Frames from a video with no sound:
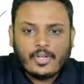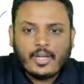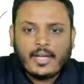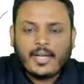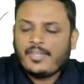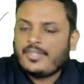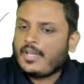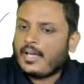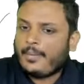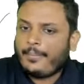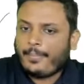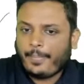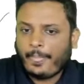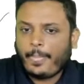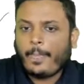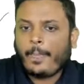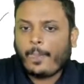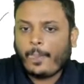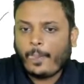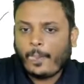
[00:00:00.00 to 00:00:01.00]
ISA.
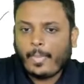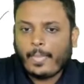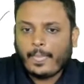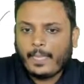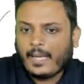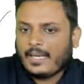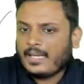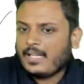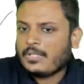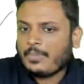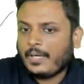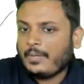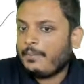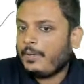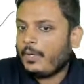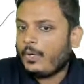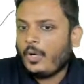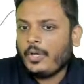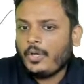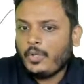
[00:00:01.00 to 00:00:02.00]
That is what we're
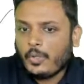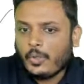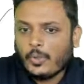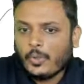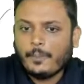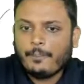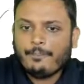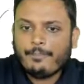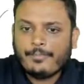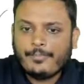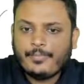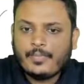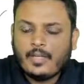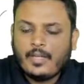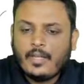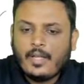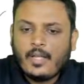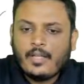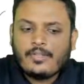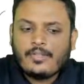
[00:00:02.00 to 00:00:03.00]
going to do.
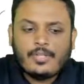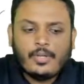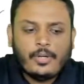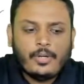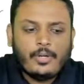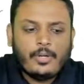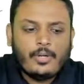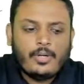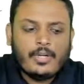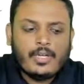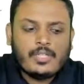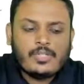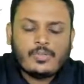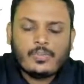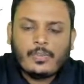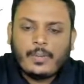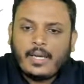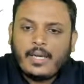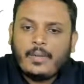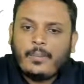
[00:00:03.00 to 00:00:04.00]
So it's
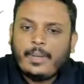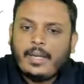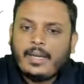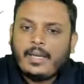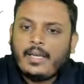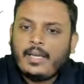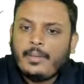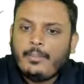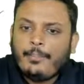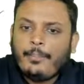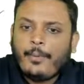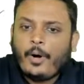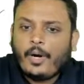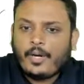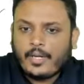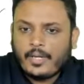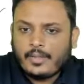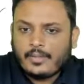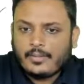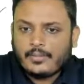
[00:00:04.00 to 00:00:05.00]
very, very
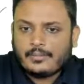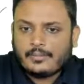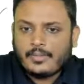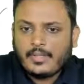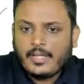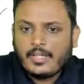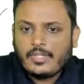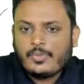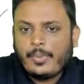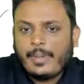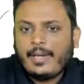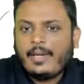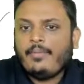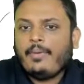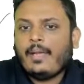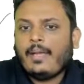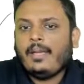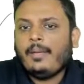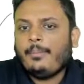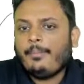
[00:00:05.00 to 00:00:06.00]
important. It's very,
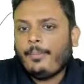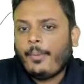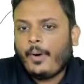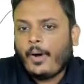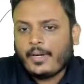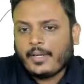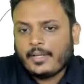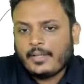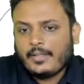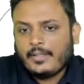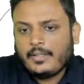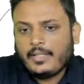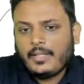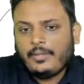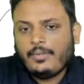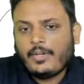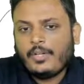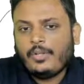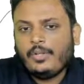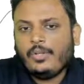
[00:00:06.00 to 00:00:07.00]
very important,
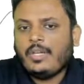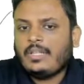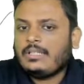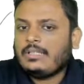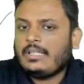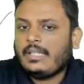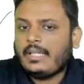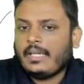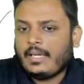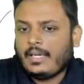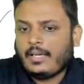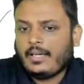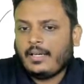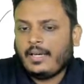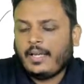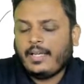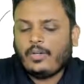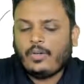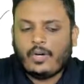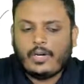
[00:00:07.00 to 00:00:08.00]
even though it's theory.
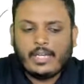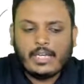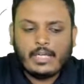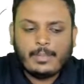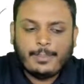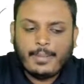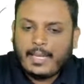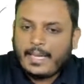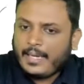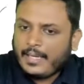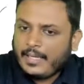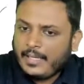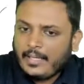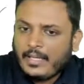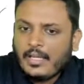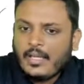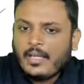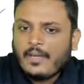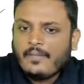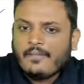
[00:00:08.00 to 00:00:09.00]
Like audit planning,
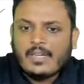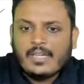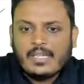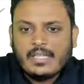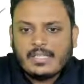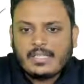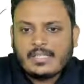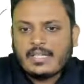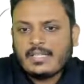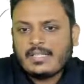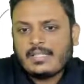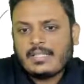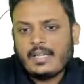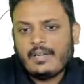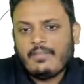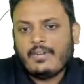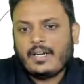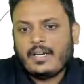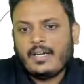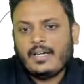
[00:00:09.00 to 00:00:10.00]
we discuss
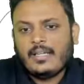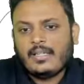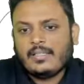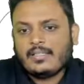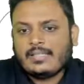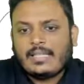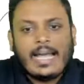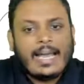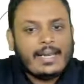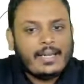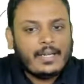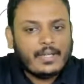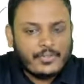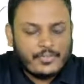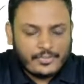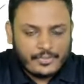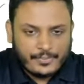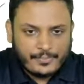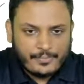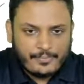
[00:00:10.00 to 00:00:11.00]
several
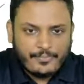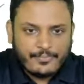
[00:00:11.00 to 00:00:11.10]
standards.